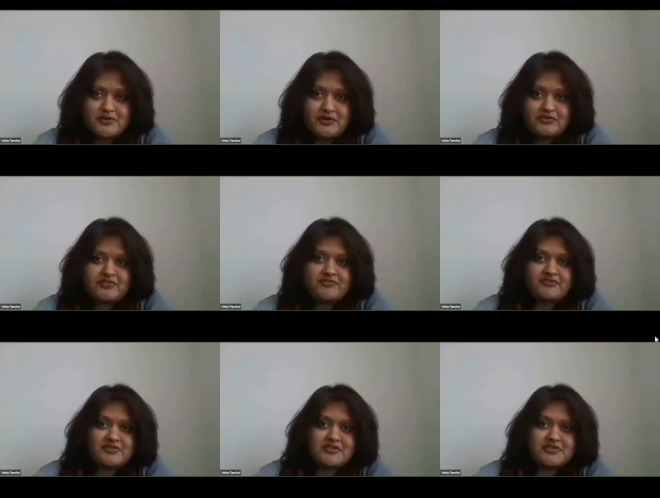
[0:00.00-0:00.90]
of the
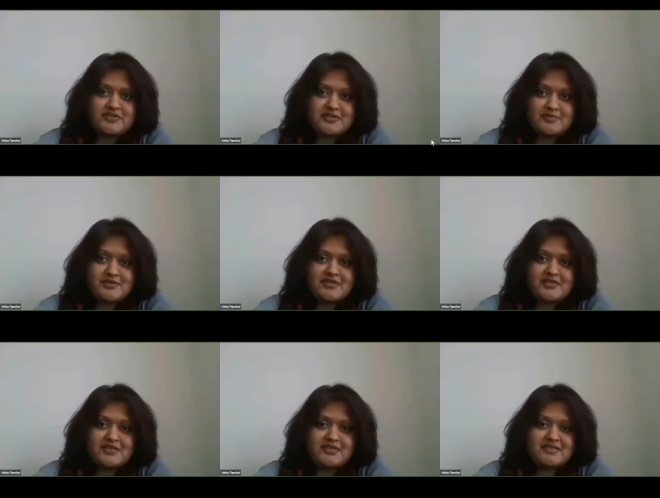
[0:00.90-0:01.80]
First Nation
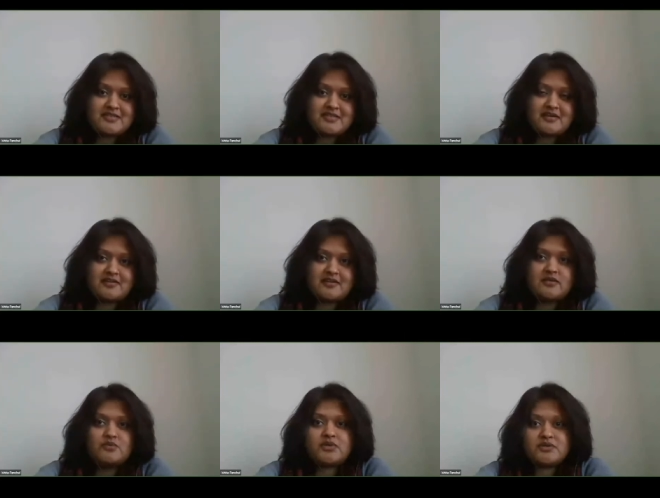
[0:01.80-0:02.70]
communities that I
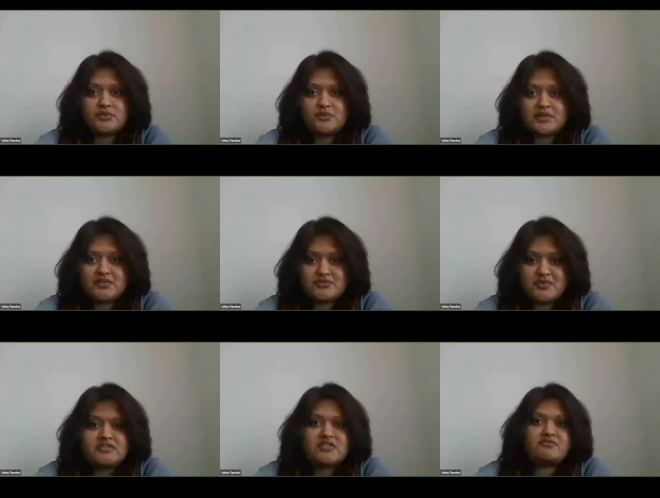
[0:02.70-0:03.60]
work with,
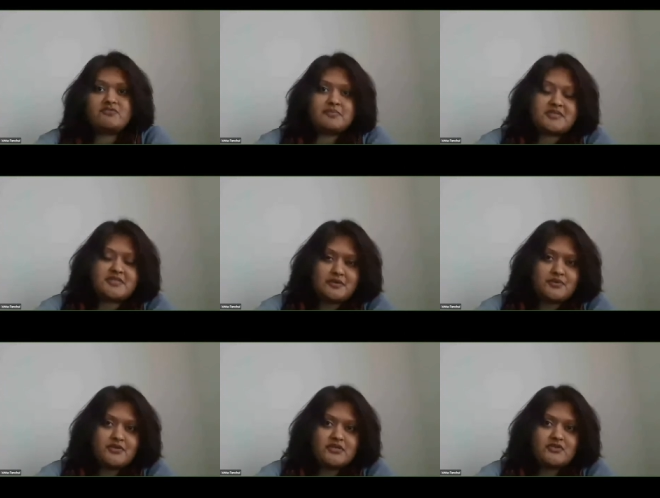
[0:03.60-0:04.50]
ranging from
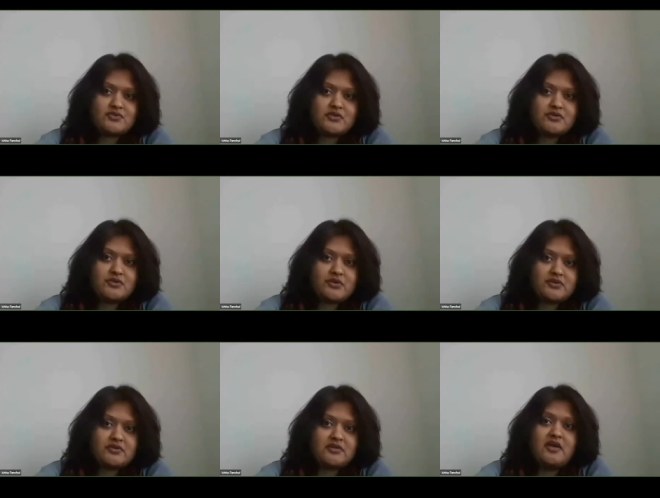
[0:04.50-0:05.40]
Sudbury to the
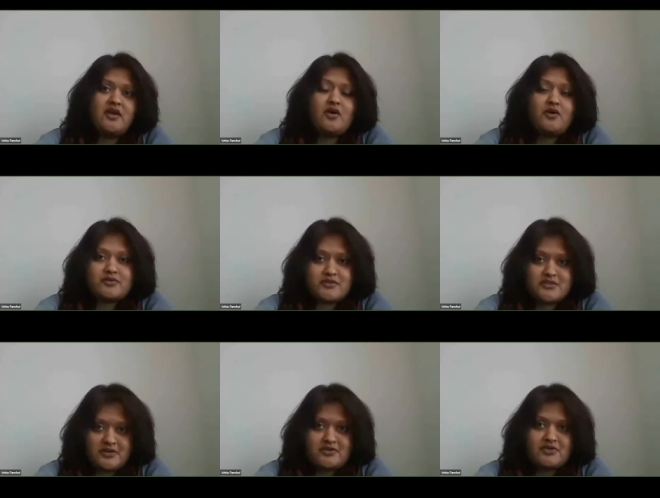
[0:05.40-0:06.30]
Northern
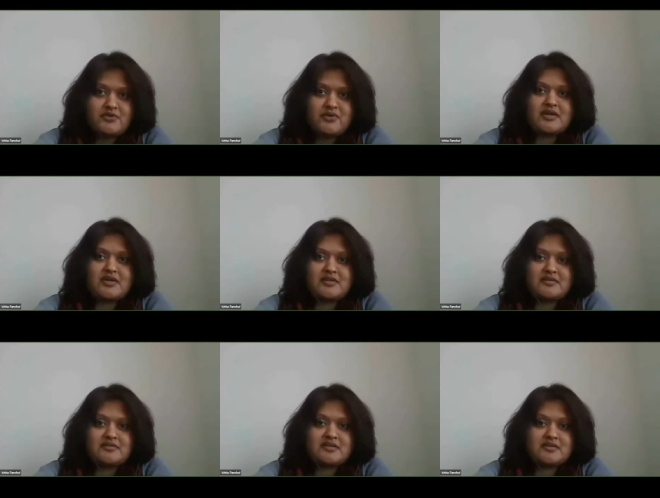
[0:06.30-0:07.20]
Ontario and
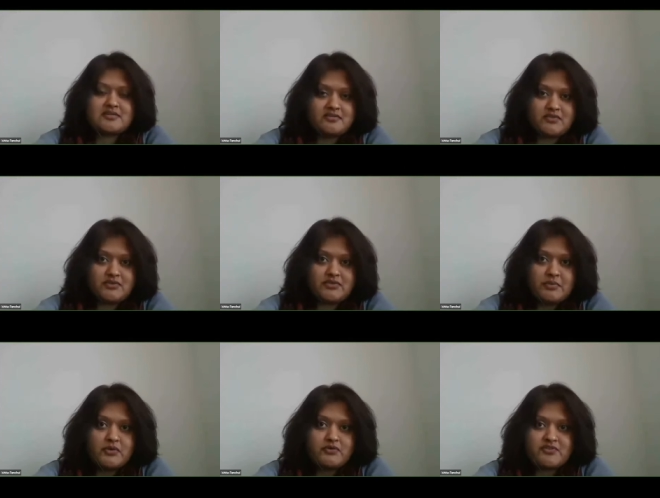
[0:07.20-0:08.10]
several
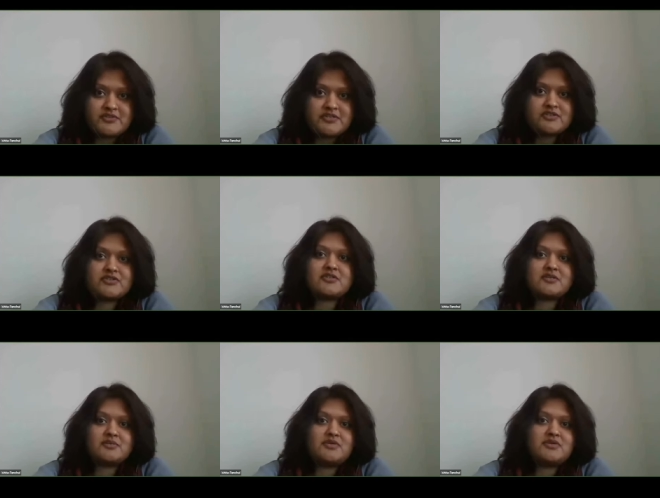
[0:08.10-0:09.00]
remote First Nation
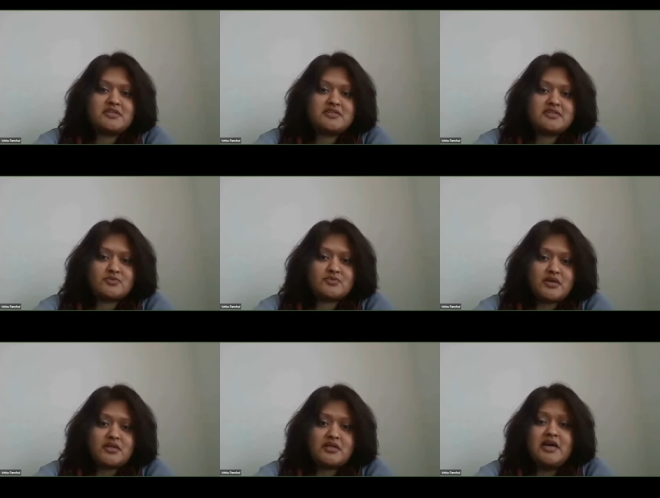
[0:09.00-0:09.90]
communities as
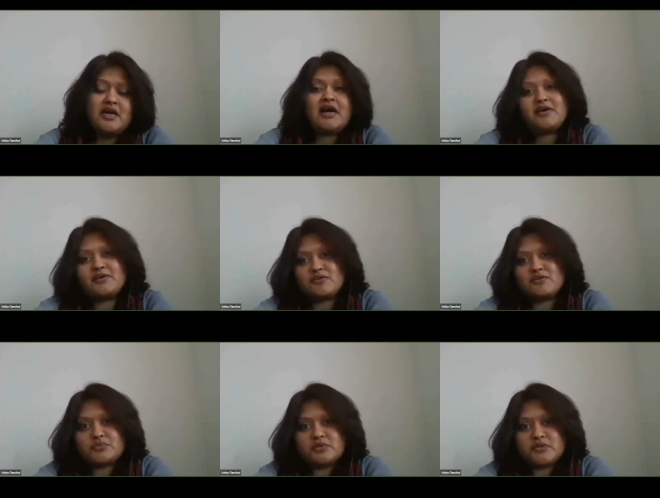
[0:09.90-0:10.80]
well. I also
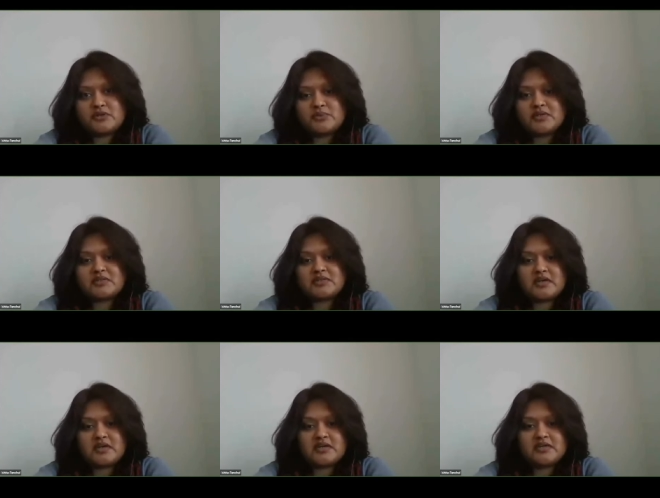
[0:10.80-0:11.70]
work with
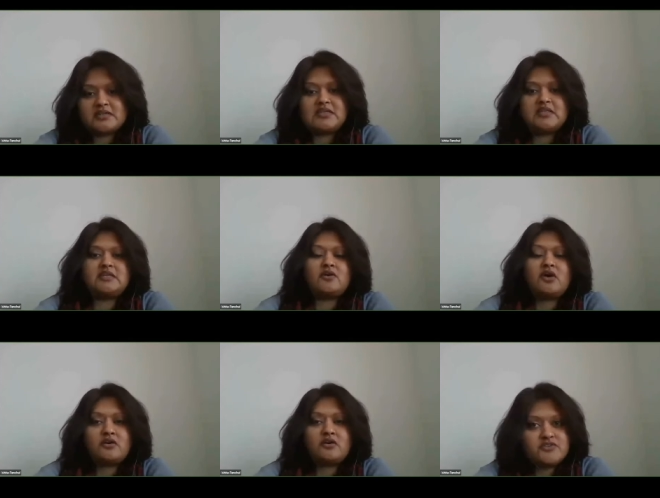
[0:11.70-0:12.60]
the
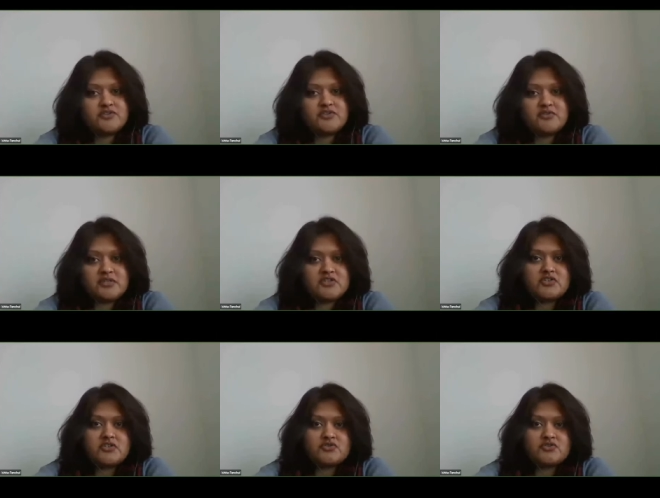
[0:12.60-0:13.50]
off-reserve
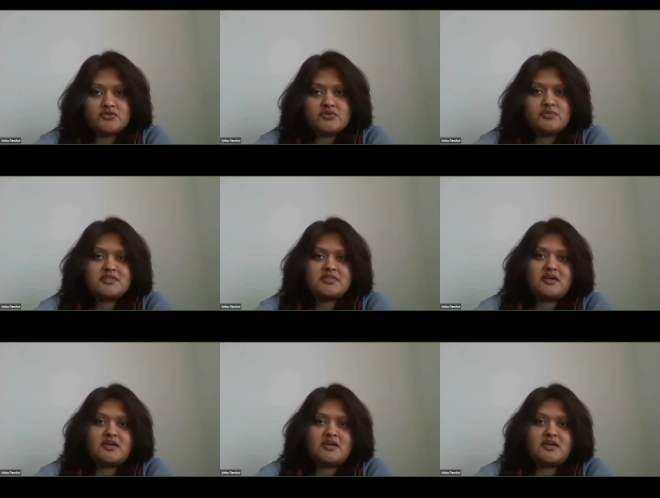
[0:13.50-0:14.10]
Indigenous groups,